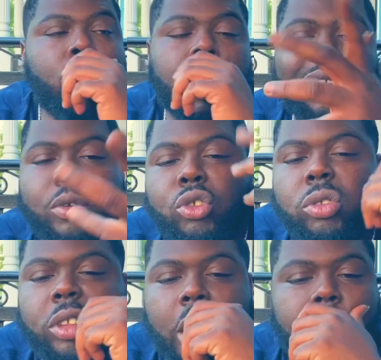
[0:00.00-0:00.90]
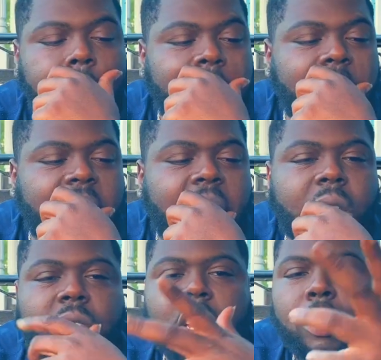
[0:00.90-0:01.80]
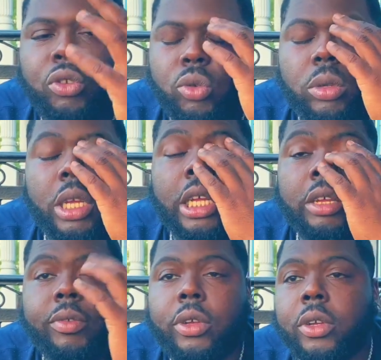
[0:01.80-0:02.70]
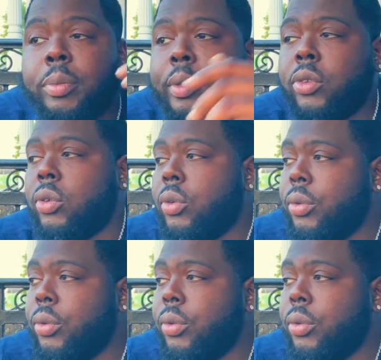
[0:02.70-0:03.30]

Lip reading: give what you take, you know what I'm saying? You take what you give, you hear me? So